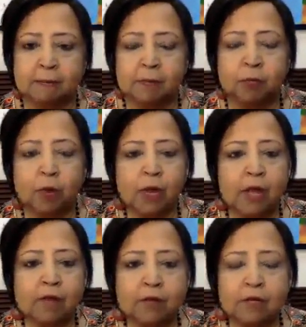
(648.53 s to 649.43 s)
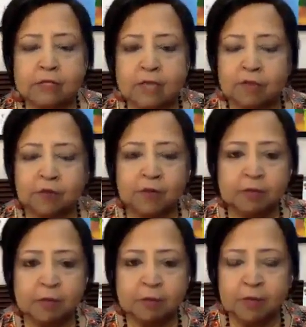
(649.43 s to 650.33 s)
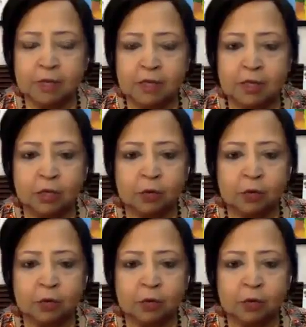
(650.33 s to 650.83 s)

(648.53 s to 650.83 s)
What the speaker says: But whatever discomfort it may be,